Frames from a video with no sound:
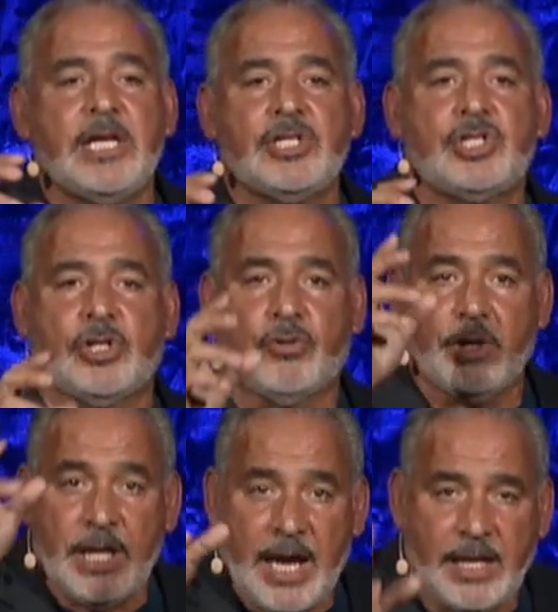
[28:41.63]
is the
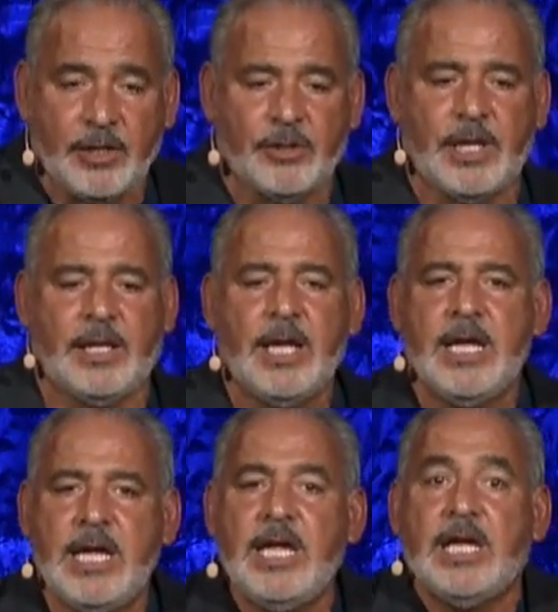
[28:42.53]
creator,
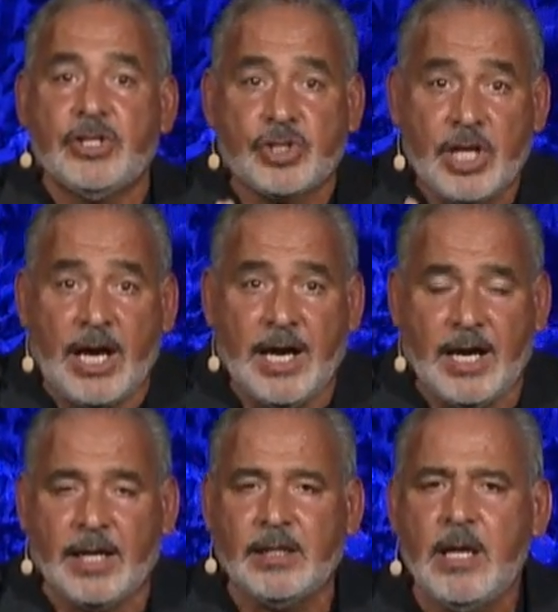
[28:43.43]
that he is
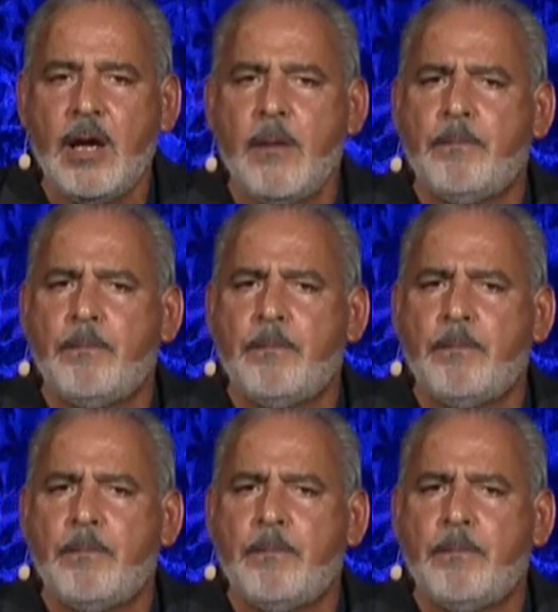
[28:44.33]
God,